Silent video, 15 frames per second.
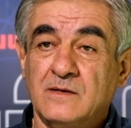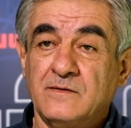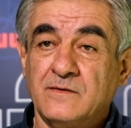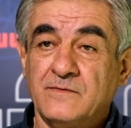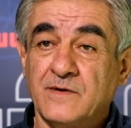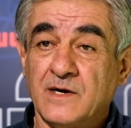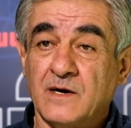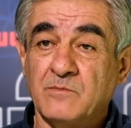
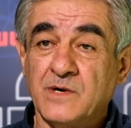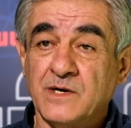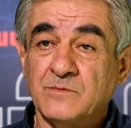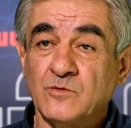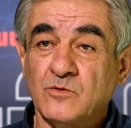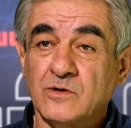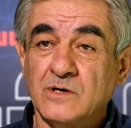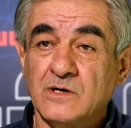and began
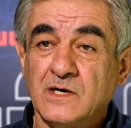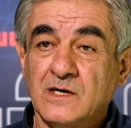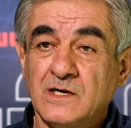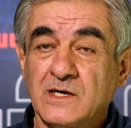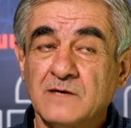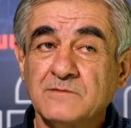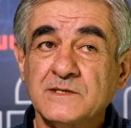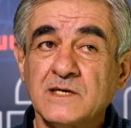working
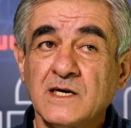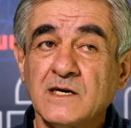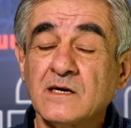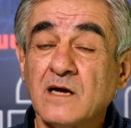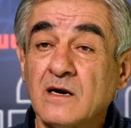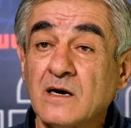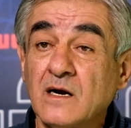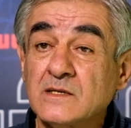separately
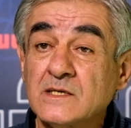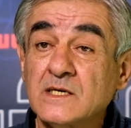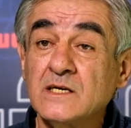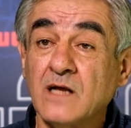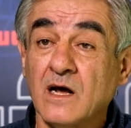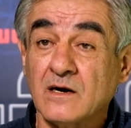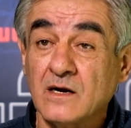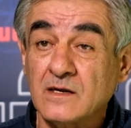with the
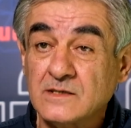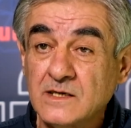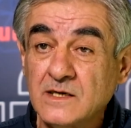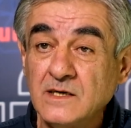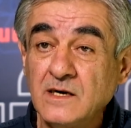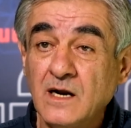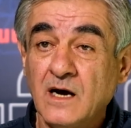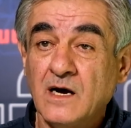Ataturk
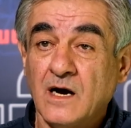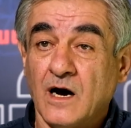movement.